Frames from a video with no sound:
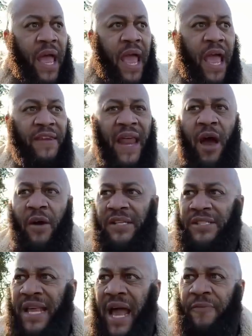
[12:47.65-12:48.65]
and now
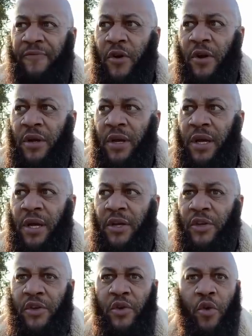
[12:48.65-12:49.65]
it's time for
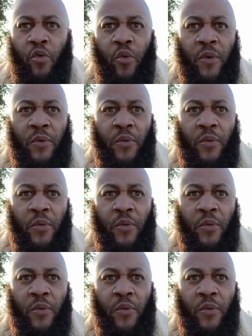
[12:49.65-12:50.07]
you to,